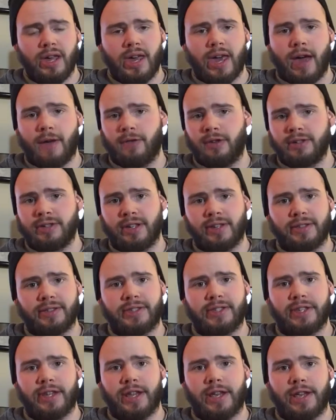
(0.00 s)
Ever
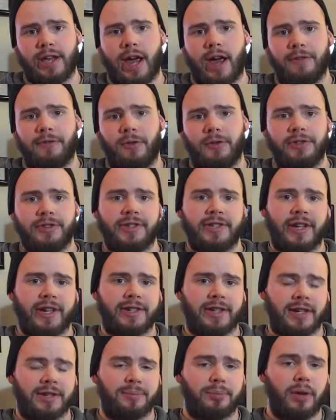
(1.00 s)
since the iPhone
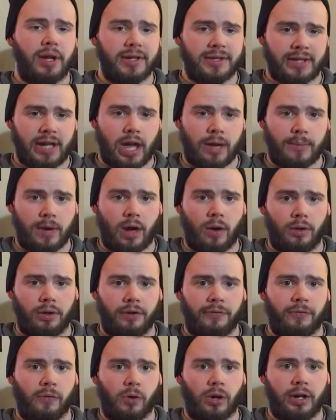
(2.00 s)
6s Plus came out
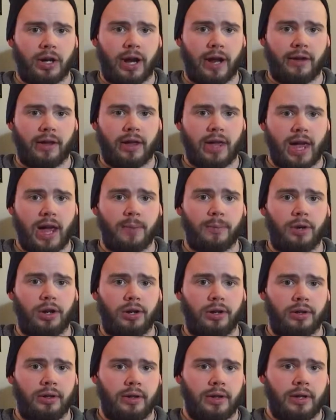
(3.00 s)
with a 4K
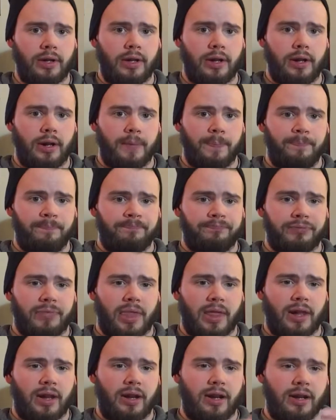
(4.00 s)
camera,
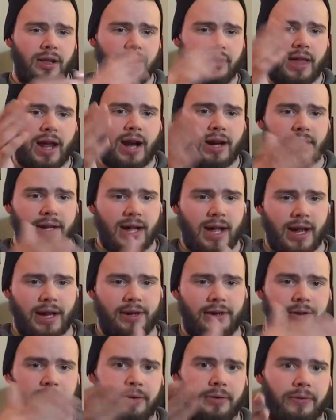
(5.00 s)
that
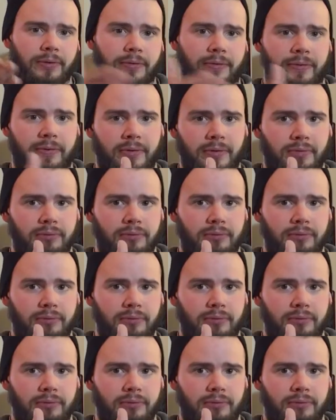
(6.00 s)
kind of,